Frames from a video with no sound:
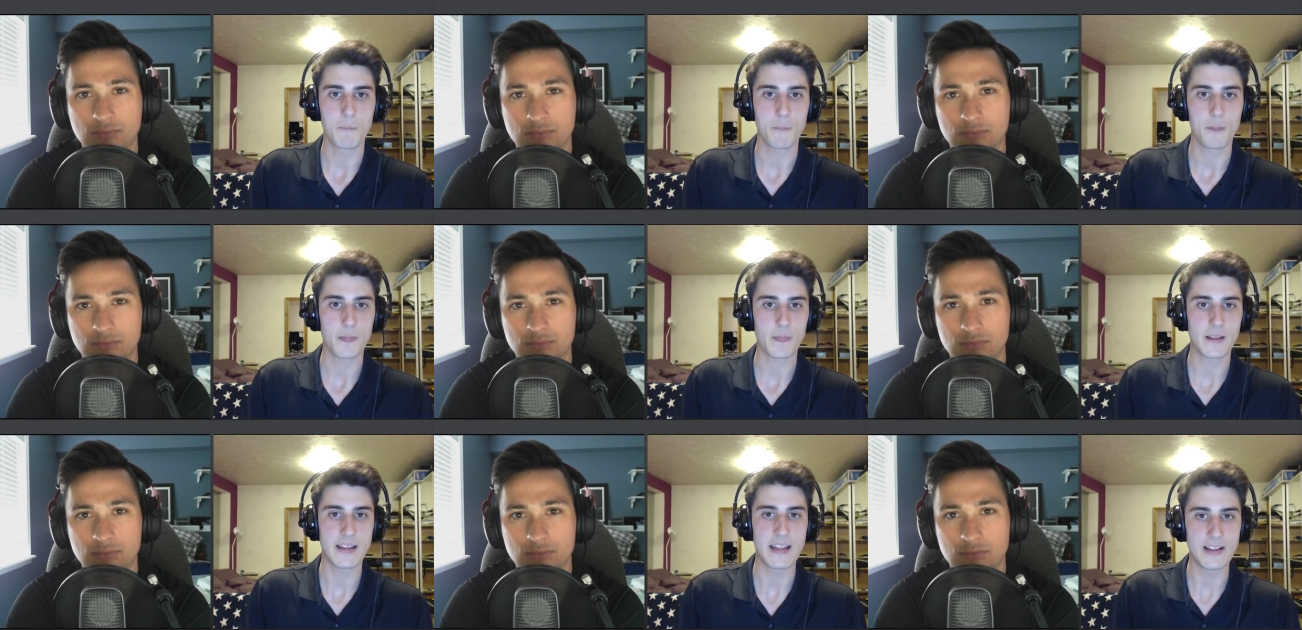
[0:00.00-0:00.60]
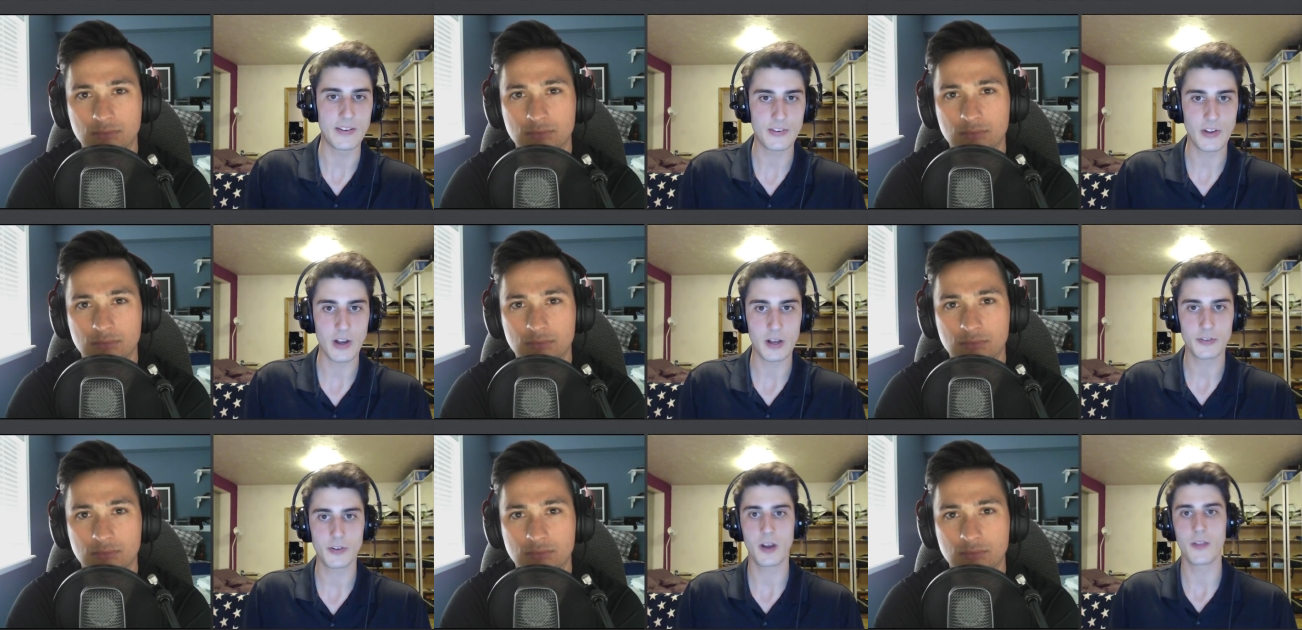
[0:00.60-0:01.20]
Speaker 1: Keyd Stars
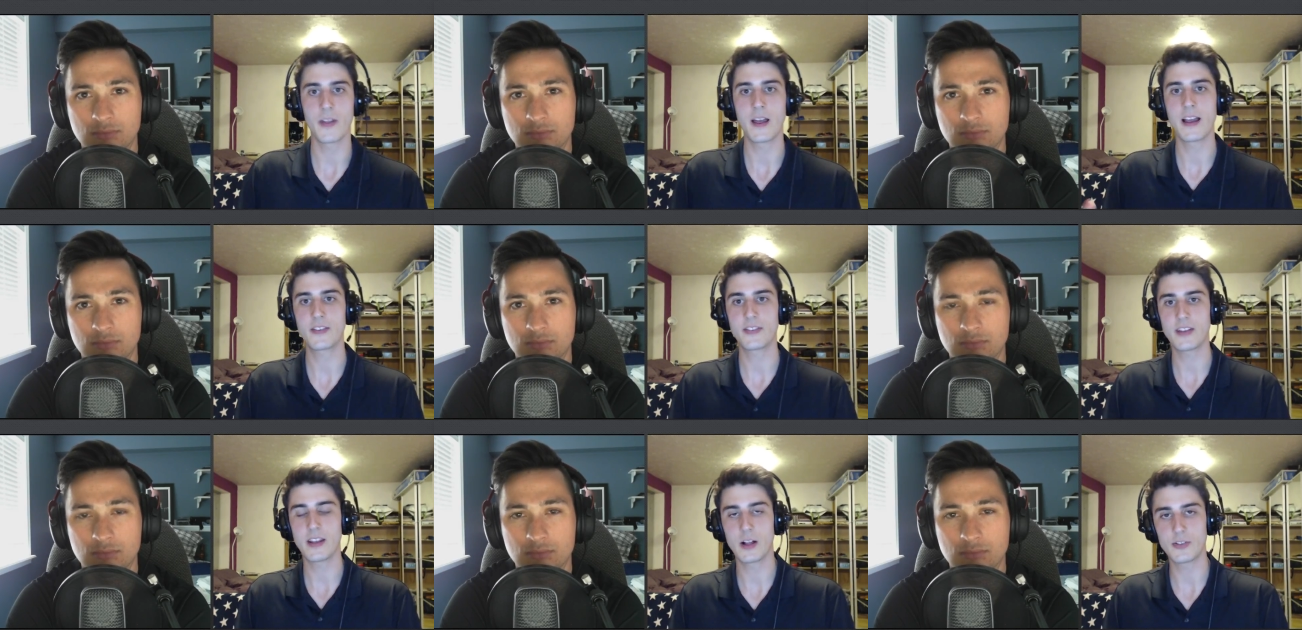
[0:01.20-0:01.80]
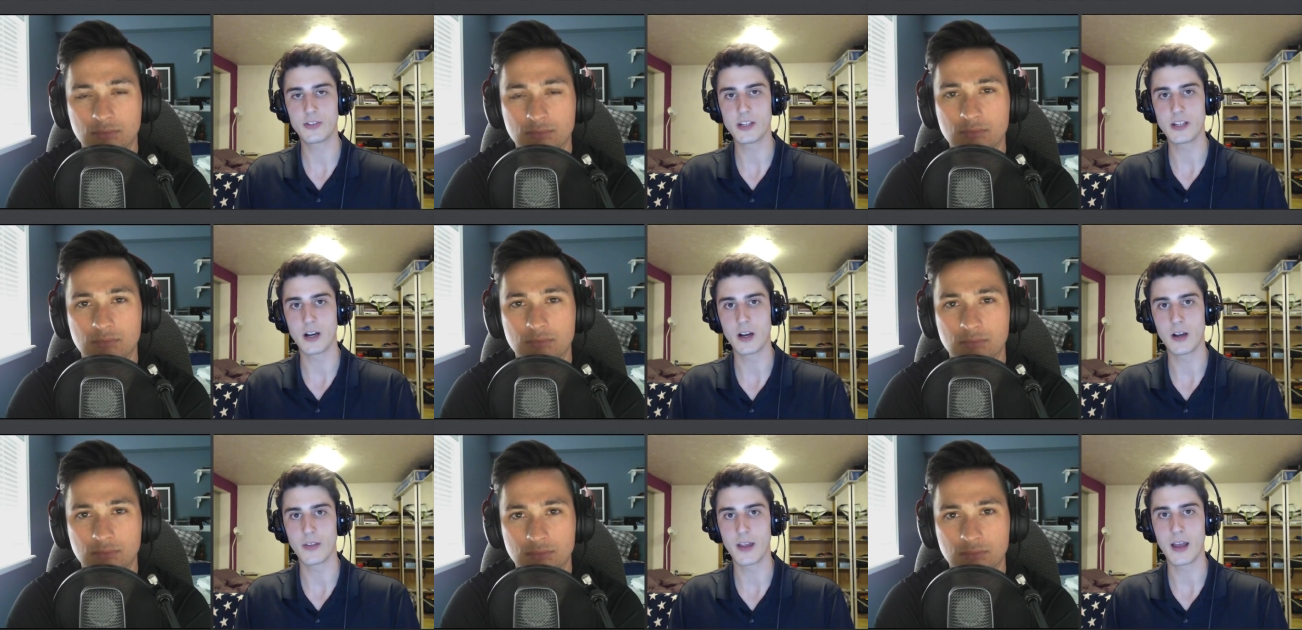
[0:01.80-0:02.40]
aren't there, CLG aren't
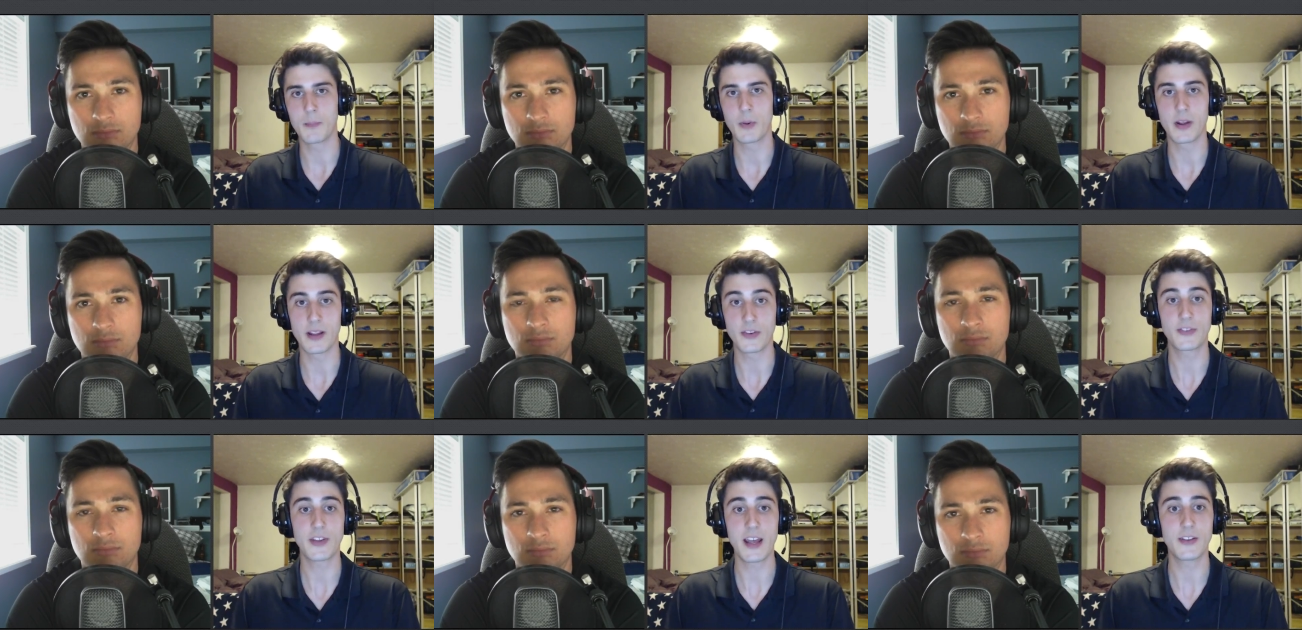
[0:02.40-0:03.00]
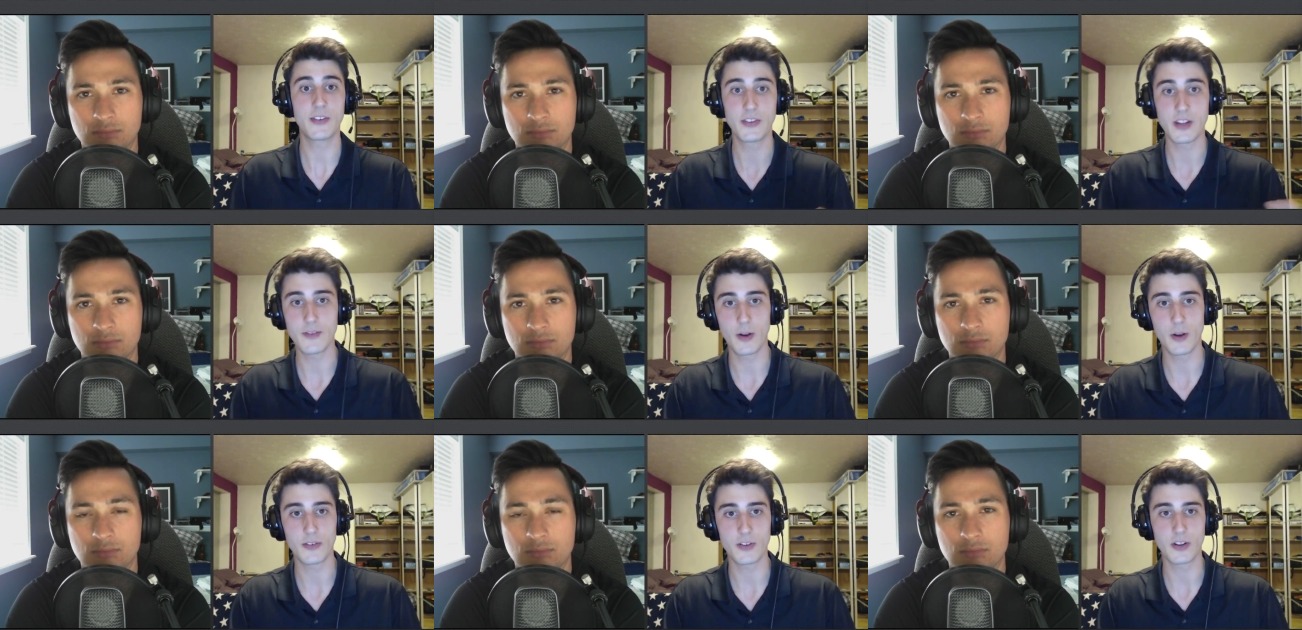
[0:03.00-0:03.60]
there, but instead CEVO
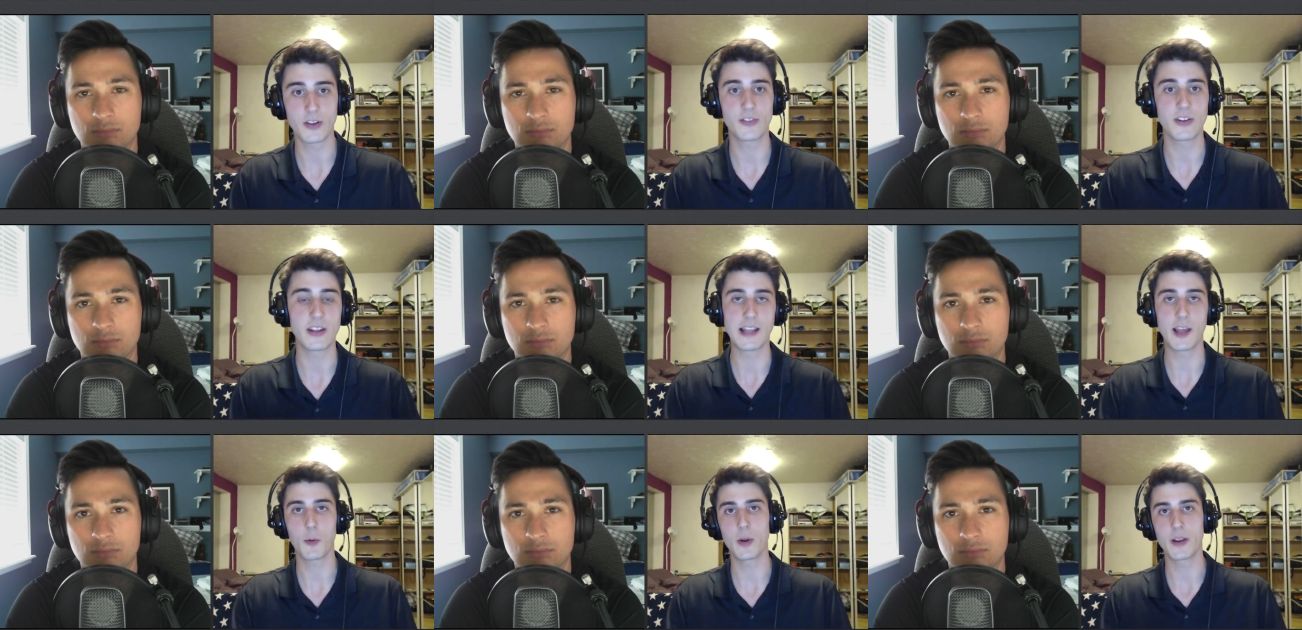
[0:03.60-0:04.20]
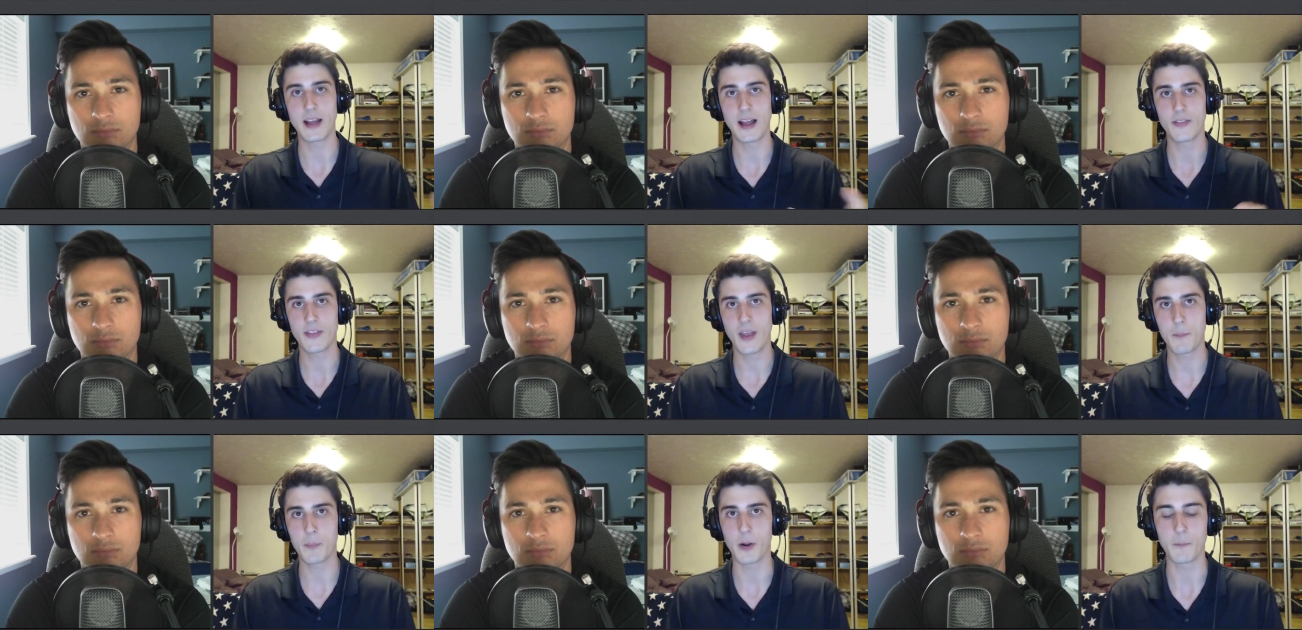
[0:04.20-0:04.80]
is going to see Liquid and Tempo.